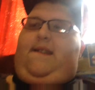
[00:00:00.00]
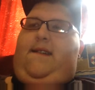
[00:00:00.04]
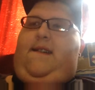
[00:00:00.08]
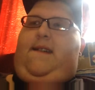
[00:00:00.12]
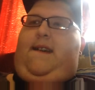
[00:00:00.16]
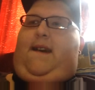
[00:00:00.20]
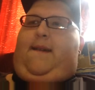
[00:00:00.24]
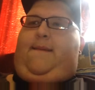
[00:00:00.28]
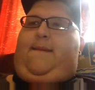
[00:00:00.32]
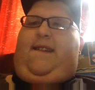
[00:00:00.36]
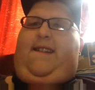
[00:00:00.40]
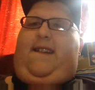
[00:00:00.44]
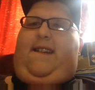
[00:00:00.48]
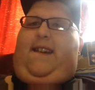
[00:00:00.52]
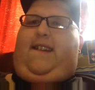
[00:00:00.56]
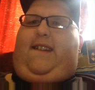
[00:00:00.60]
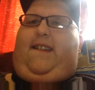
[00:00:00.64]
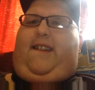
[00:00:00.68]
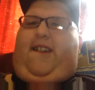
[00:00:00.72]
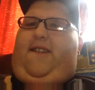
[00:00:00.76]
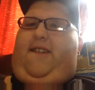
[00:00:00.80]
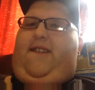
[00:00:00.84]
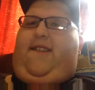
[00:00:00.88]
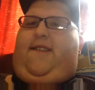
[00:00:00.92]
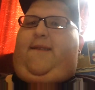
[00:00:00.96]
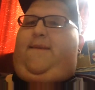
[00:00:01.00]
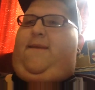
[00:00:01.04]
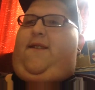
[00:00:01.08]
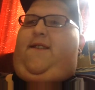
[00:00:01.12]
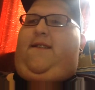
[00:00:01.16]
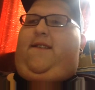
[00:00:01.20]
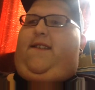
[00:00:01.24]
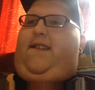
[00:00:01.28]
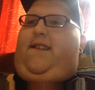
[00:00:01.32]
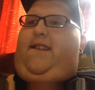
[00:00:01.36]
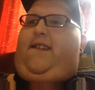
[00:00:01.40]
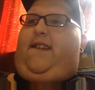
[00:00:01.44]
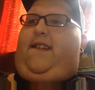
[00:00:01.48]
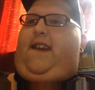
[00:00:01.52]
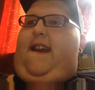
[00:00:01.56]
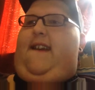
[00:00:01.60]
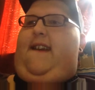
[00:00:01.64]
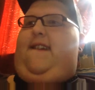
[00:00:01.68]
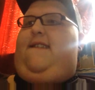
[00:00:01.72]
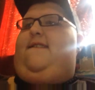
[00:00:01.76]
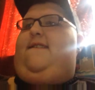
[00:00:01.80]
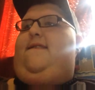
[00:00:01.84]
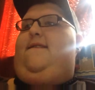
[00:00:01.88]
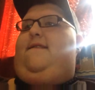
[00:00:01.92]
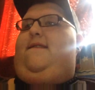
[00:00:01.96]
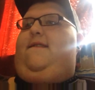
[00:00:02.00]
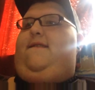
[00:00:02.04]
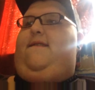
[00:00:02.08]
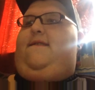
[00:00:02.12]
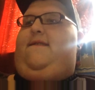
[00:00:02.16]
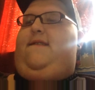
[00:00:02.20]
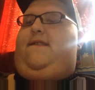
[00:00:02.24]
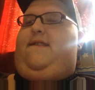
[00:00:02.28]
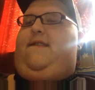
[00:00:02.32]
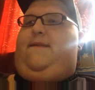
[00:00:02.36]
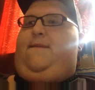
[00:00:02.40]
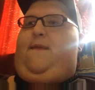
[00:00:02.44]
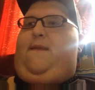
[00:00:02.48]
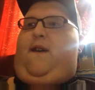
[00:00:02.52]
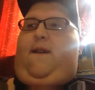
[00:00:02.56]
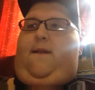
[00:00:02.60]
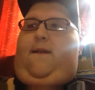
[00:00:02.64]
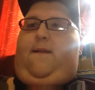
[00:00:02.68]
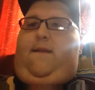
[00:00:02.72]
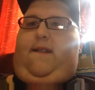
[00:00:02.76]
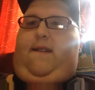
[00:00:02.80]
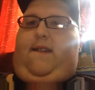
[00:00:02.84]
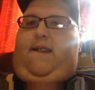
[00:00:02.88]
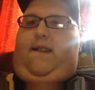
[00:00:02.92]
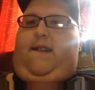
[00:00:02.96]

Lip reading: I mean, I still smoke occasional smoke